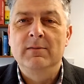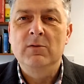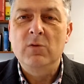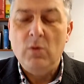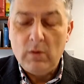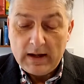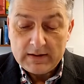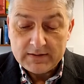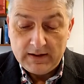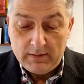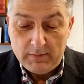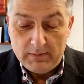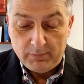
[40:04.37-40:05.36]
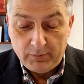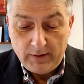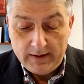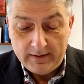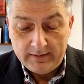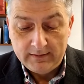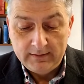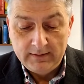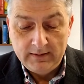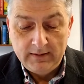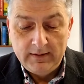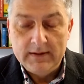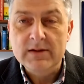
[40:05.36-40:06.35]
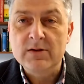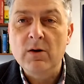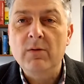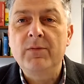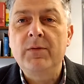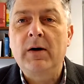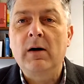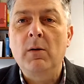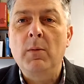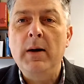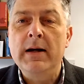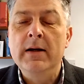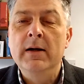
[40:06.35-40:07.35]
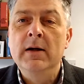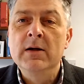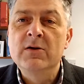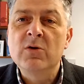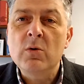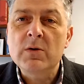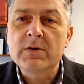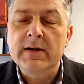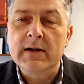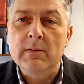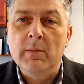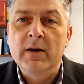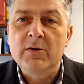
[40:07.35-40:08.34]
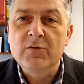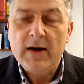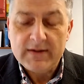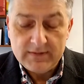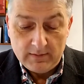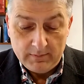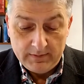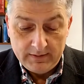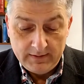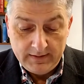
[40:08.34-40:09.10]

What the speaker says: Call out to him in prayer. He's not far away. Talk to him. Address him.